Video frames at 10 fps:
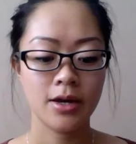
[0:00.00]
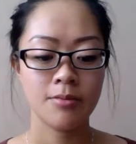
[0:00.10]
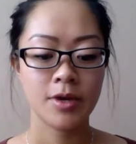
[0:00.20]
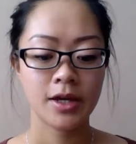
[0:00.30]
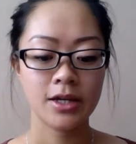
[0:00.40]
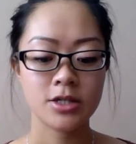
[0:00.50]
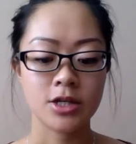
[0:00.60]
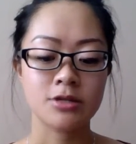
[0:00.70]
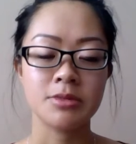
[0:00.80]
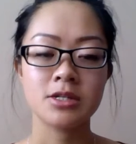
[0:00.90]
making a
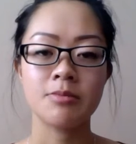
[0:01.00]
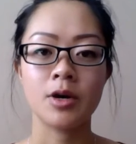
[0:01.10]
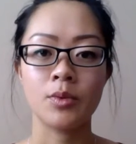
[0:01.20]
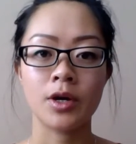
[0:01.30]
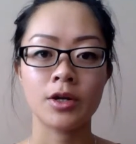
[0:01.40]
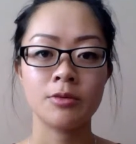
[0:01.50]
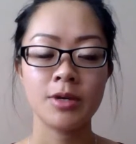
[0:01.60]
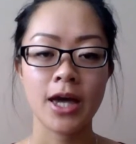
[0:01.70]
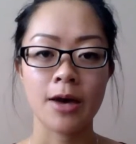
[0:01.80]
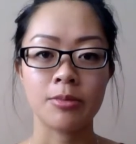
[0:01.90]
judgment about what could
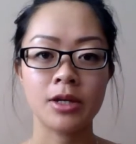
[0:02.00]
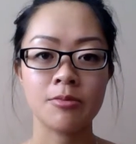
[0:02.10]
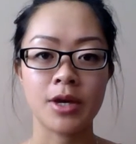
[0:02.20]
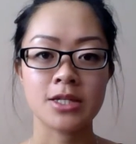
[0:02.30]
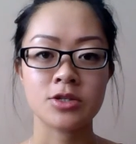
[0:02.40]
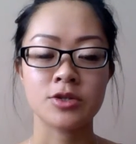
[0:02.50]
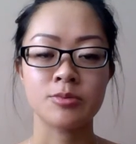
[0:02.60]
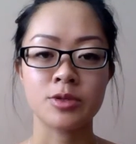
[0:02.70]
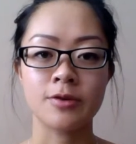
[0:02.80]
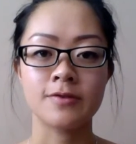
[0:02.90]
be happening based on
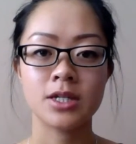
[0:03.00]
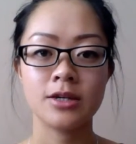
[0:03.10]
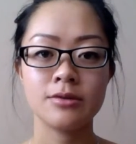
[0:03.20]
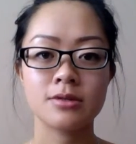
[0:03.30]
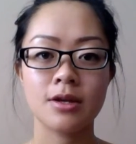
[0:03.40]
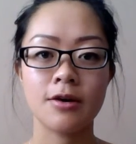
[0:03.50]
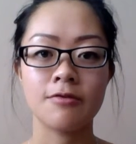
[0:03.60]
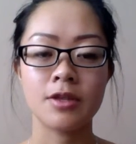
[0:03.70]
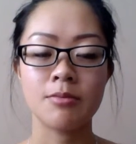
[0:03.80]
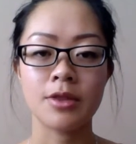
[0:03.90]
observed cues of
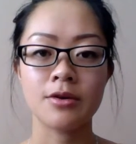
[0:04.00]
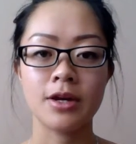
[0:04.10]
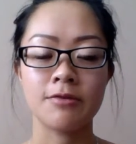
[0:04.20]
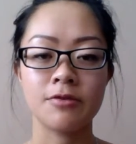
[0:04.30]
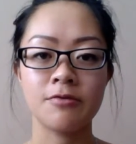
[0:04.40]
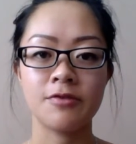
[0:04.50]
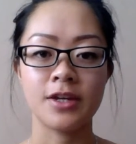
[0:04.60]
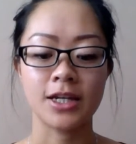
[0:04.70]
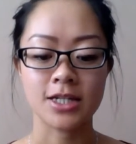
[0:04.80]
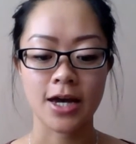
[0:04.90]
the mother-infant
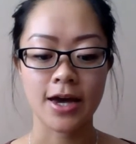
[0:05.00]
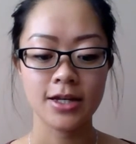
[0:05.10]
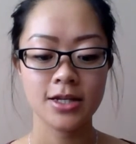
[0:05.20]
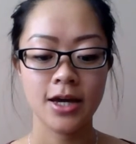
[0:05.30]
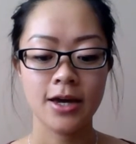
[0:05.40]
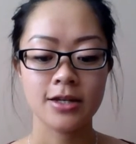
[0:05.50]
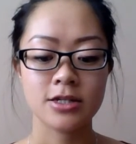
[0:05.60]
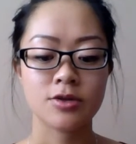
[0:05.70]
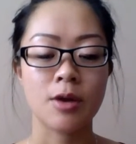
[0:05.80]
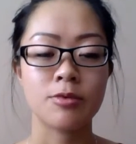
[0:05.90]
feeding dyad,
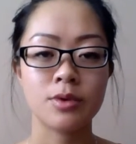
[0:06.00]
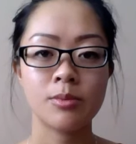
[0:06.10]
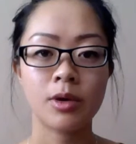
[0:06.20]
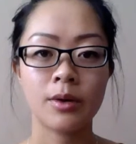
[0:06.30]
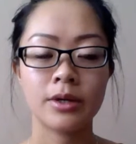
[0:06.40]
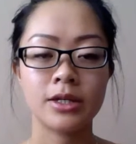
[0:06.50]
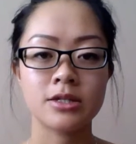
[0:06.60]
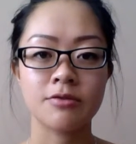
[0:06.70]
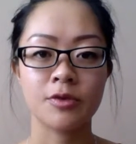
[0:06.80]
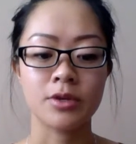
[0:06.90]
describe 3
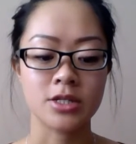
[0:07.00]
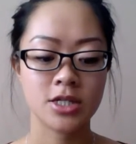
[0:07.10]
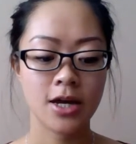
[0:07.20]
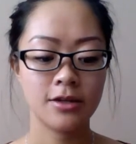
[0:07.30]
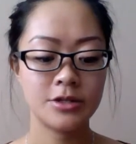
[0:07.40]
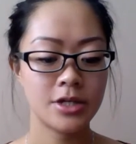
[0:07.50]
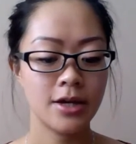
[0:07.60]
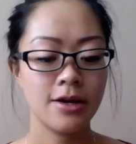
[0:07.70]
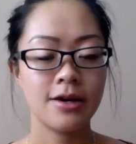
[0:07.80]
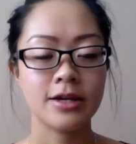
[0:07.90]
priorities for this challenge,
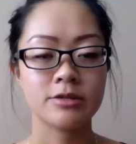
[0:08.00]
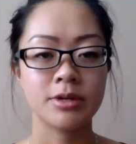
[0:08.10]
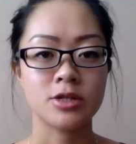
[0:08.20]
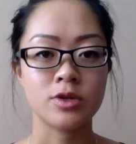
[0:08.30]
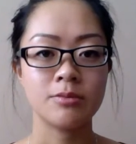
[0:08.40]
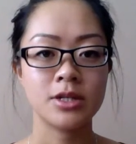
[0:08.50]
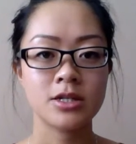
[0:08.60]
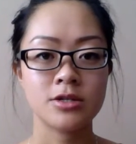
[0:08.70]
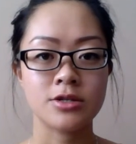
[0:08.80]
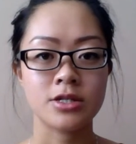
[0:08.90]
explain treatment
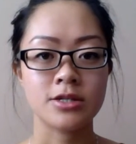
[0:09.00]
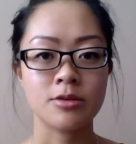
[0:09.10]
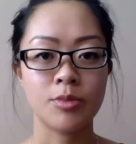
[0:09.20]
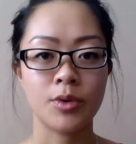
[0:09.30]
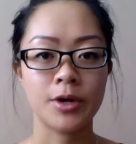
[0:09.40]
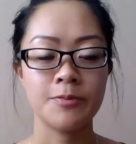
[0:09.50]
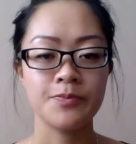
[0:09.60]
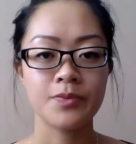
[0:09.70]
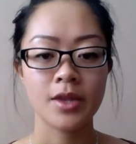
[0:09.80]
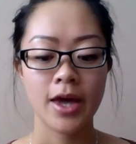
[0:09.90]
and nursing support,
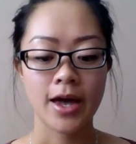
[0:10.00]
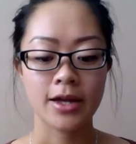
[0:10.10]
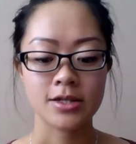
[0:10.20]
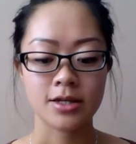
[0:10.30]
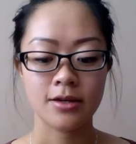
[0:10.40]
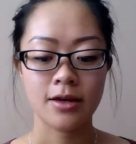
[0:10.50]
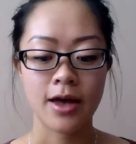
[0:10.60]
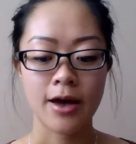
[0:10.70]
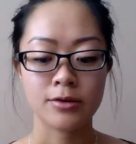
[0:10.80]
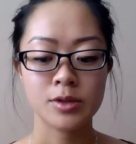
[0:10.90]
and
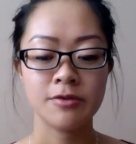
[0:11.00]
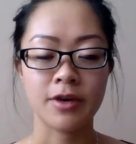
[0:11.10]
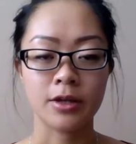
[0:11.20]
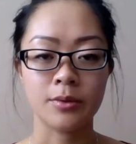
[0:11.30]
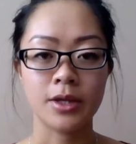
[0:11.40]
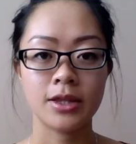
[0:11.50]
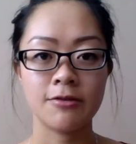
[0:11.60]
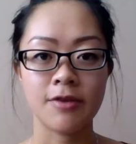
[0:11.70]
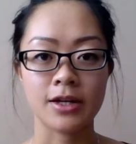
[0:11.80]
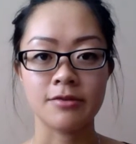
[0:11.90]
how to evaluate the
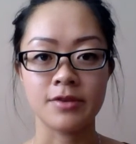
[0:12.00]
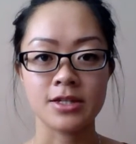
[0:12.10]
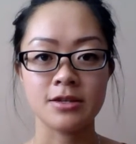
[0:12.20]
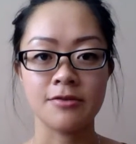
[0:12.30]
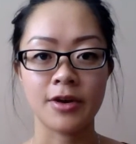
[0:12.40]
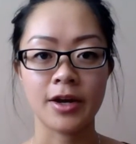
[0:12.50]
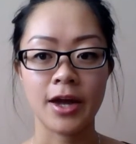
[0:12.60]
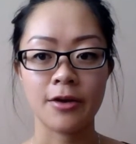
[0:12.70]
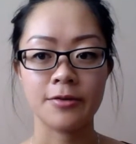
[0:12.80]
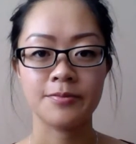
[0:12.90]
effectiveness of our
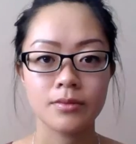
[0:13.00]
care.